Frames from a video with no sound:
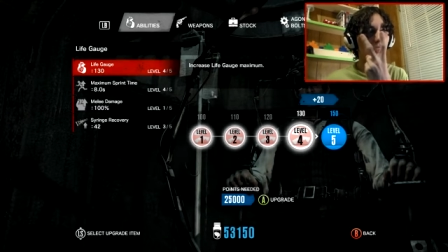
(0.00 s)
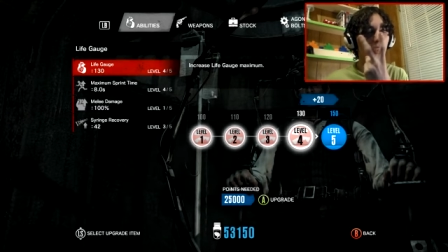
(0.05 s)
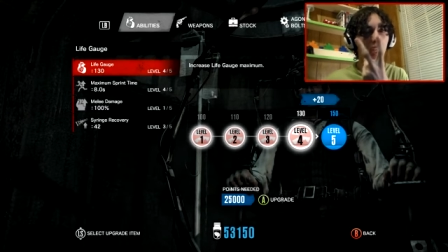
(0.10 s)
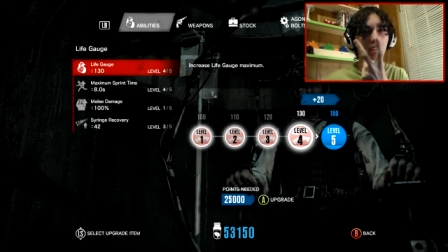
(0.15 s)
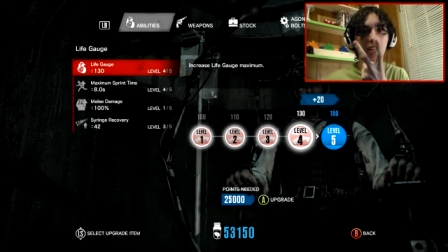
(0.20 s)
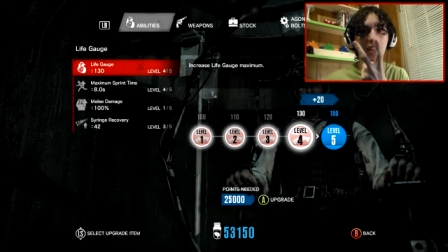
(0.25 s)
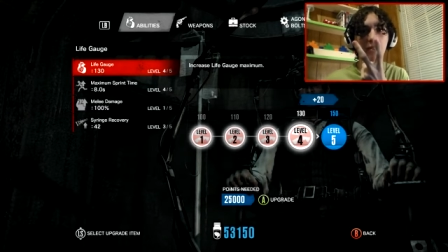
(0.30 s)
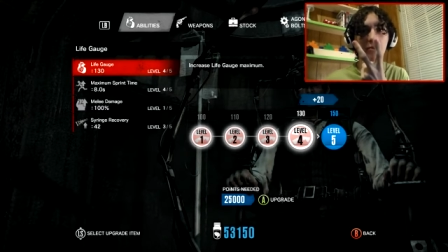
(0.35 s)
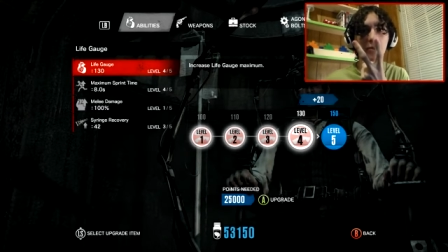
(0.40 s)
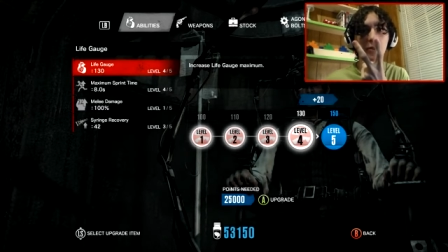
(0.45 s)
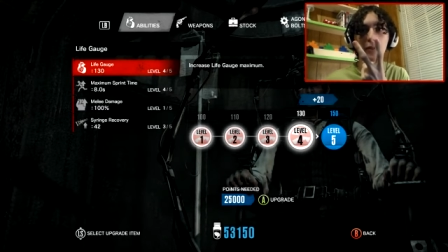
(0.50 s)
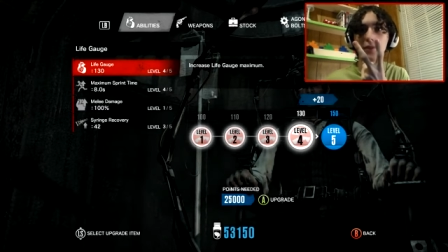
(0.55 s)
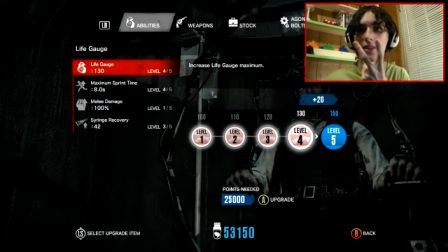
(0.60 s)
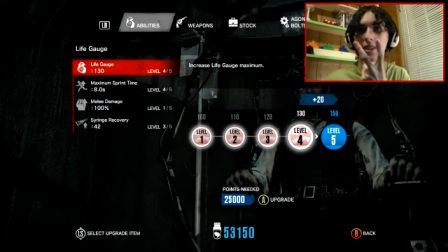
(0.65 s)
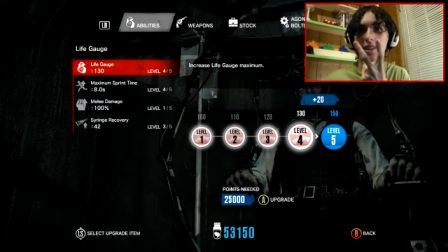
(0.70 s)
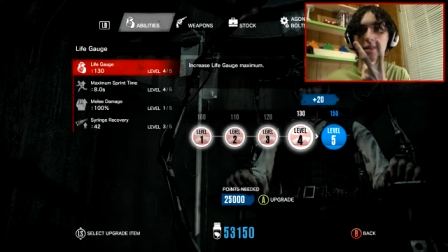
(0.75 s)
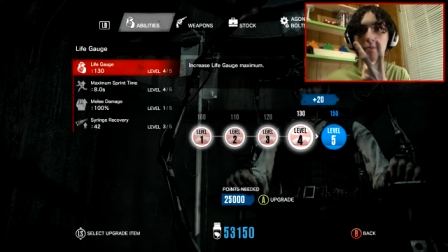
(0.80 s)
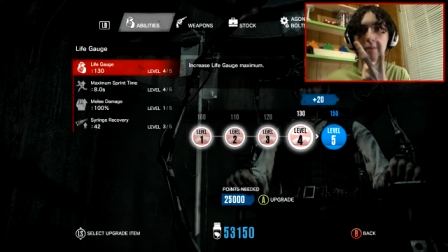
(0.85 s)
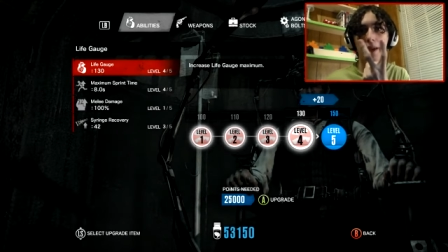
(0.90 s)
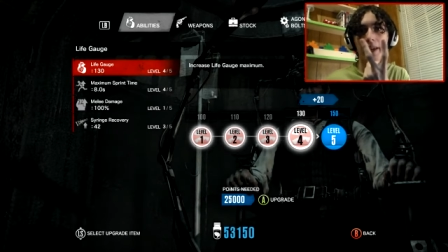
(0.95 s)
giant
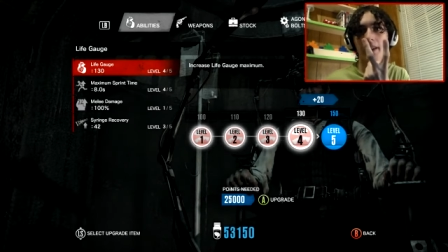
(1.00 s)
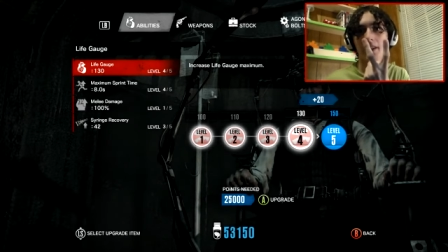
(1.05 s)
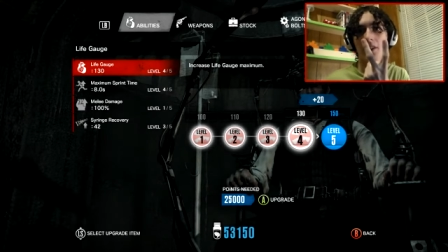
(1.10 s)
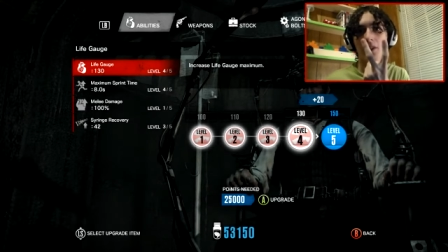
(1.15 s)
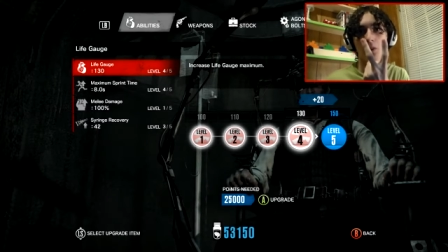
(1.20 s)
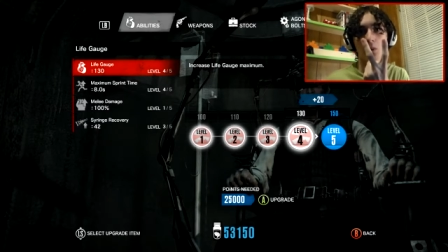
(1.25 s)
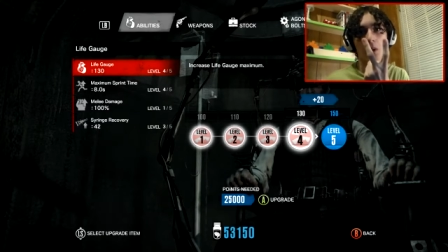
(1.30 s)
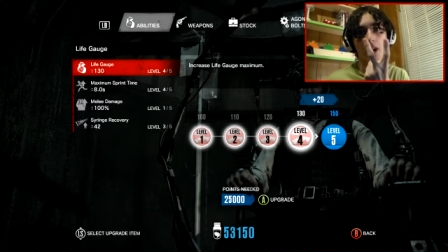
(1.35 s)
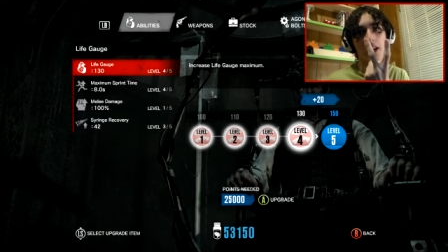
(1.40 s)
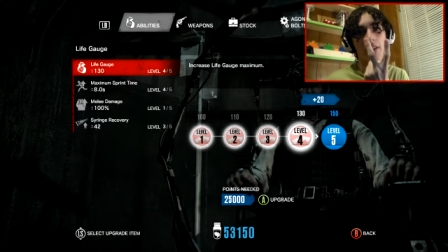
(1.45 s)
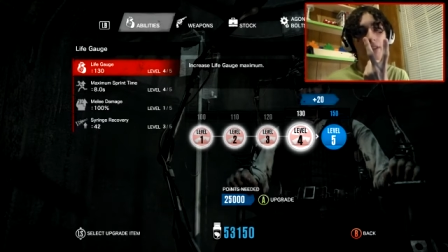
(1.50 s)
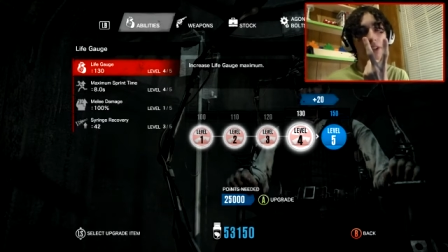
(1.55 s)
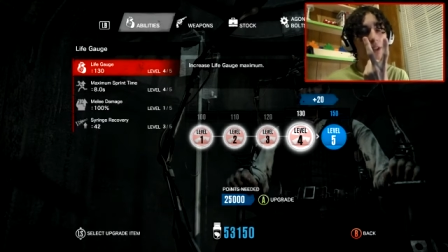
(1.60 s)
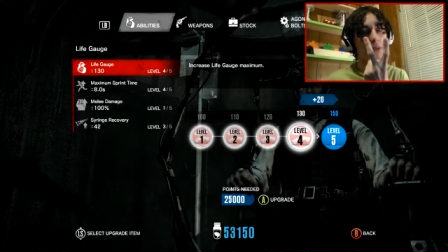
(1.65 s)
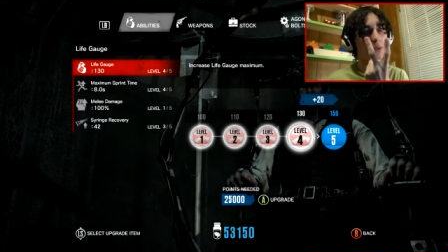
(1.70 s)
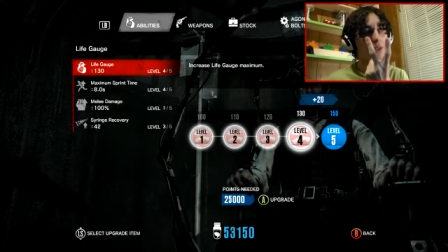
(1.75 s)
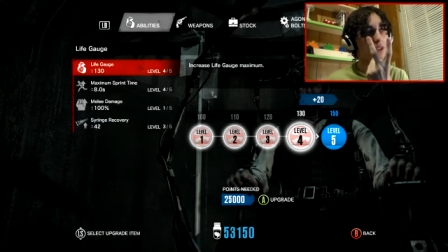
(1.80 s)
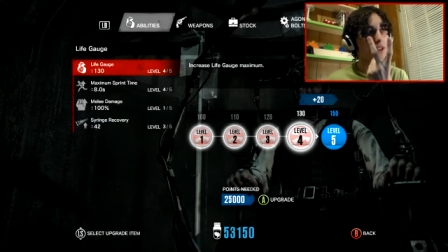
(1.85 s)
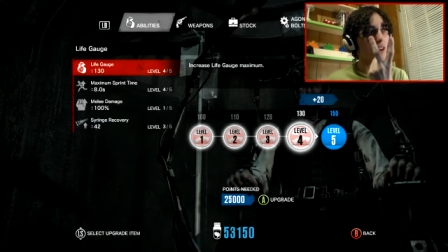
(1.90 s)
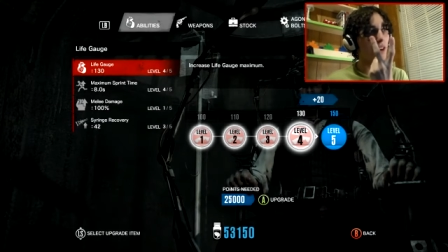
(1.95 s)
Ruvik's pet or whatever it was